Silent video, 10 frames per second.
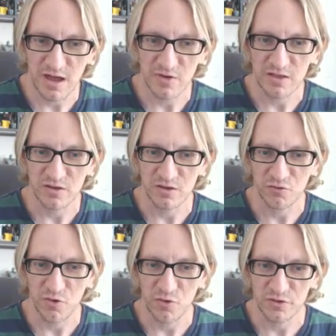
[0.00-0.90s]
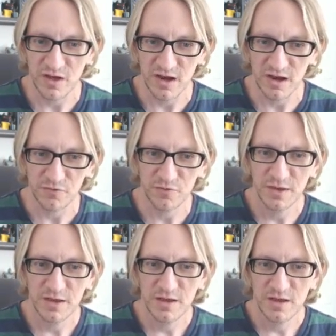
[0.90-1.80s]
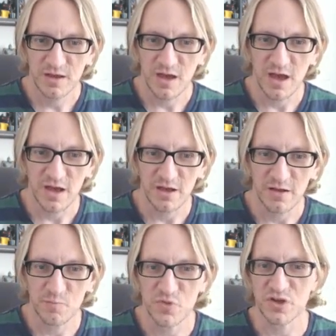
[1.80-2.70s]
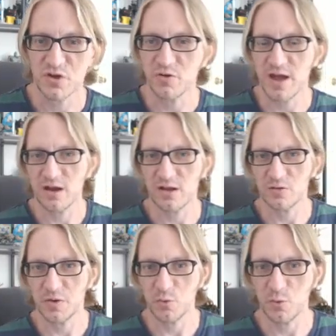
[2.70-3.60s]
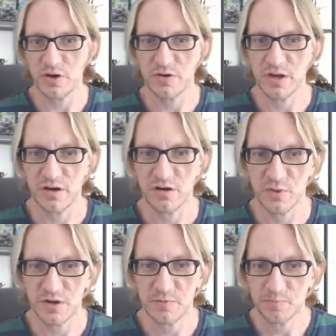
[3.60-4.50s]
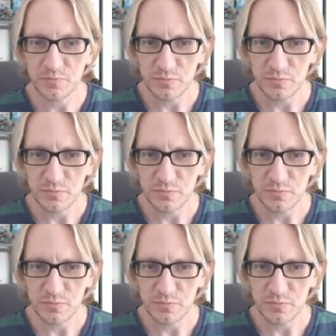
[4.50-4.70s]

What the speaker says: the controls kind of zeroed out a little bit weird here, but